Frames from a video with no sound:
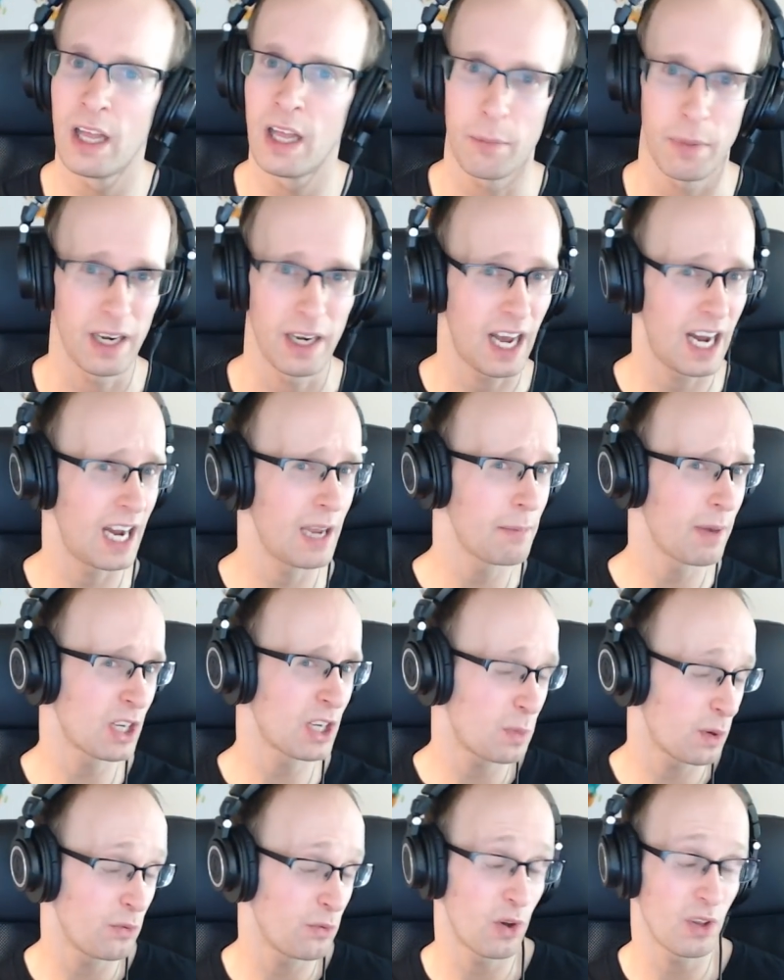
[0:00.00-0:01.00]
But I
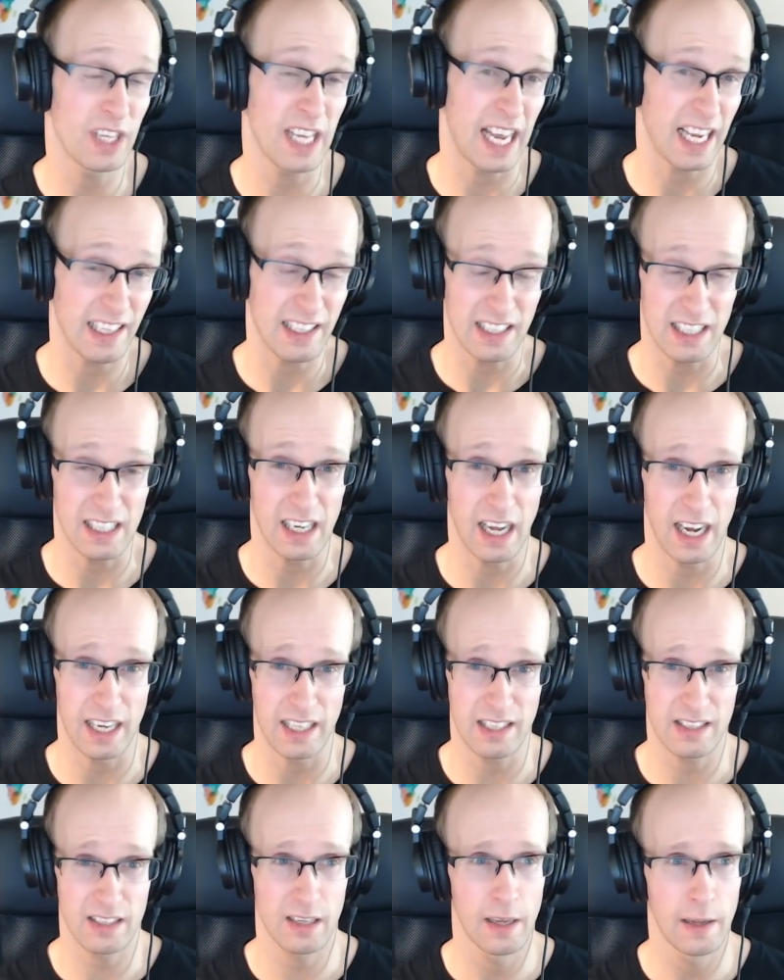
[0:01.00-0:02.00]
much prefer the LED
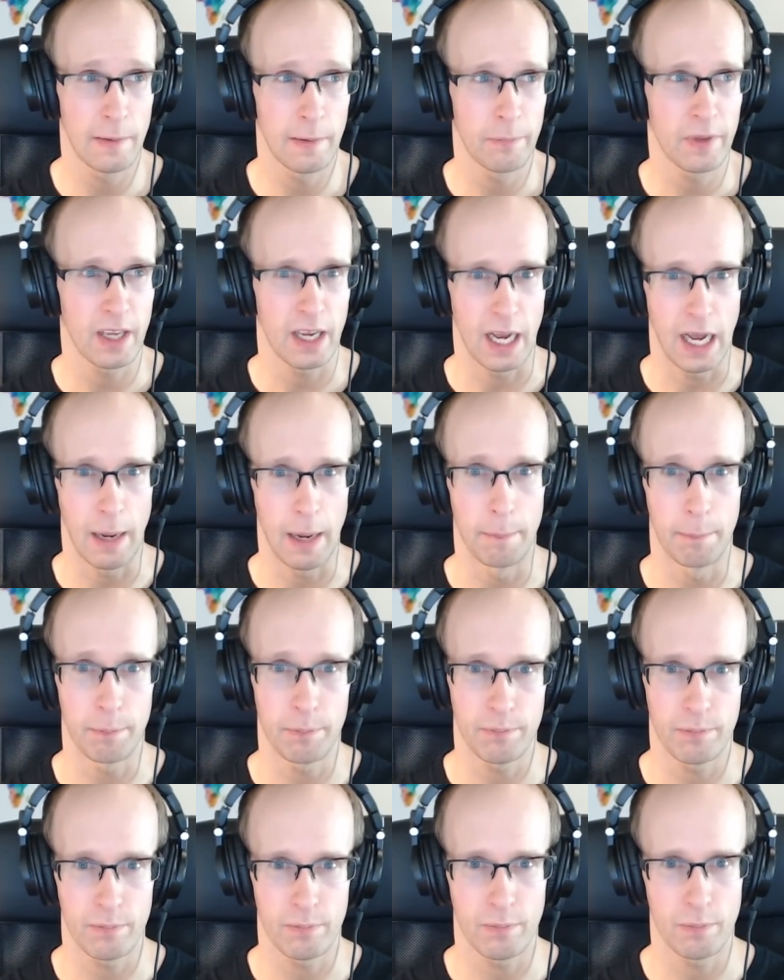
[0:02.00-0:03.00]
lights,
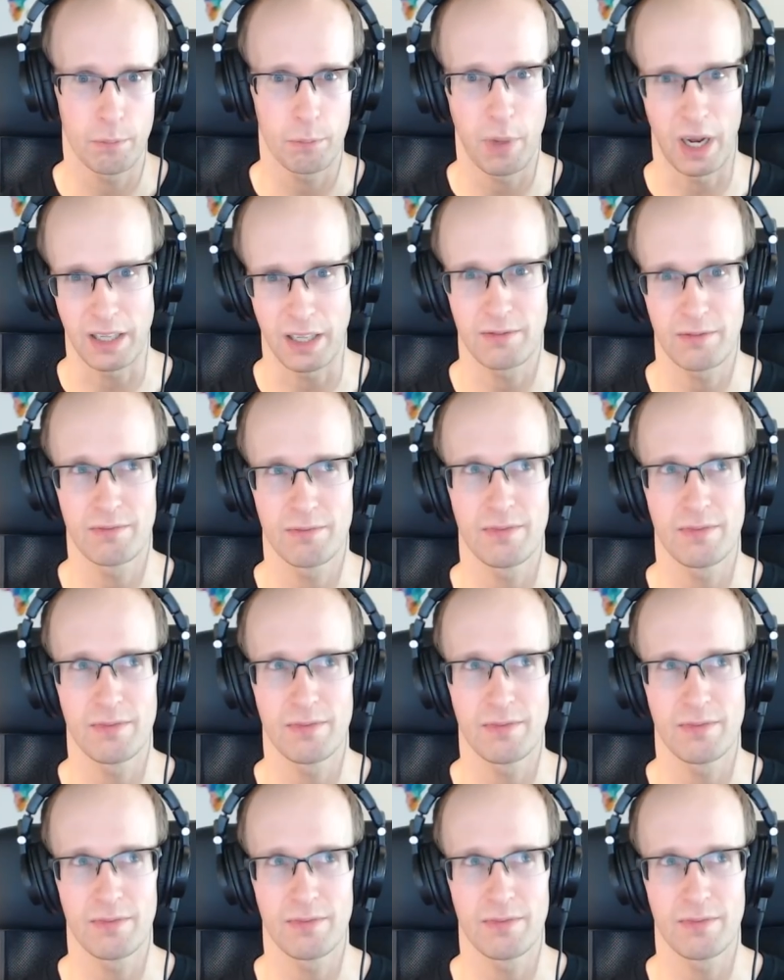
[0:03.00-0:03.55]
but